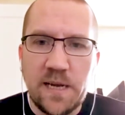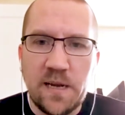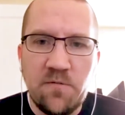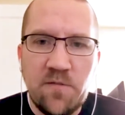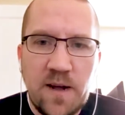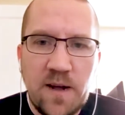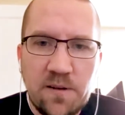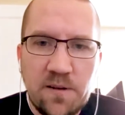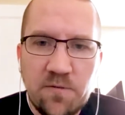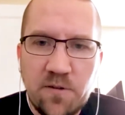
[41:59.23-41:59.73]

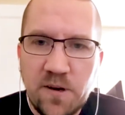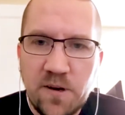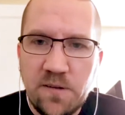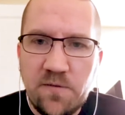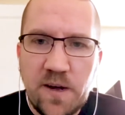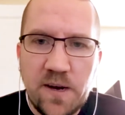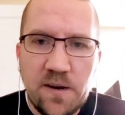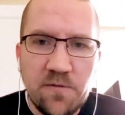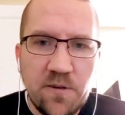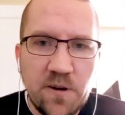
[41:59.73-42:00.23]
invite a friend,
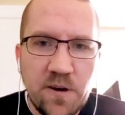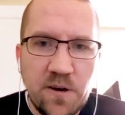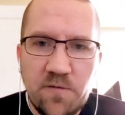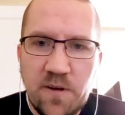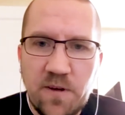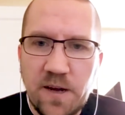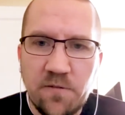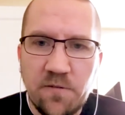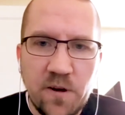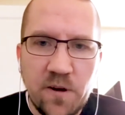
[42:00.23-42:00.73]
invite a friend,
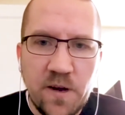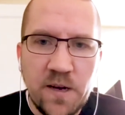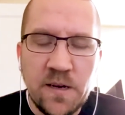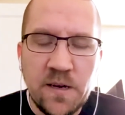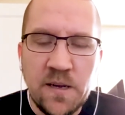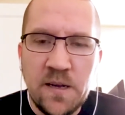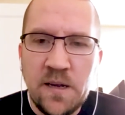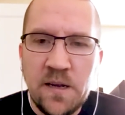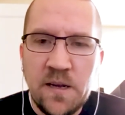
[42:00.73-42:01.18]
invite a friend.